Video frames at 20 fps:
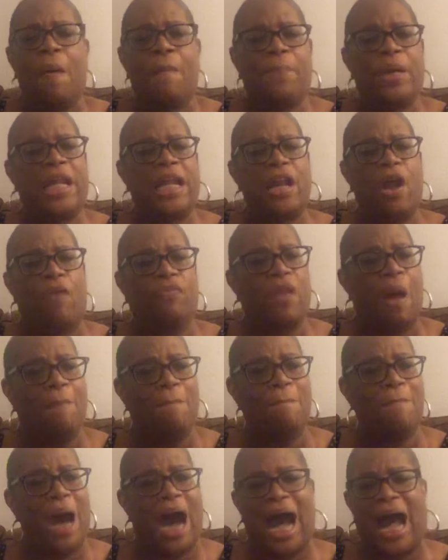Put it on the
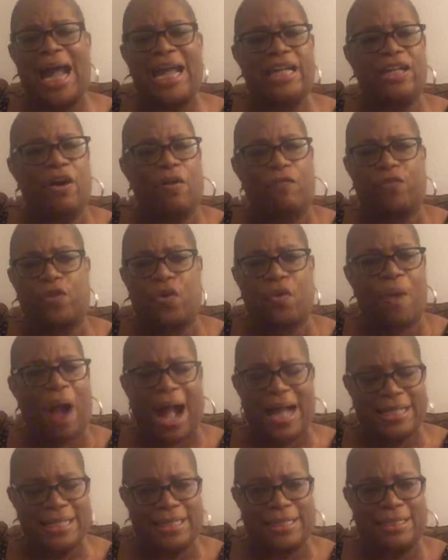mind of
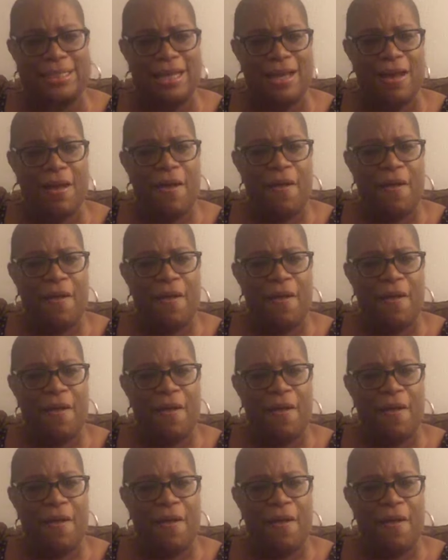Christ.